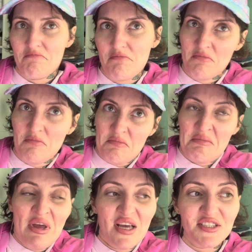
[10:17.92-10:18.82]

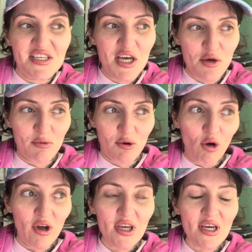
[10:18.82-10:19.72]
and she kept going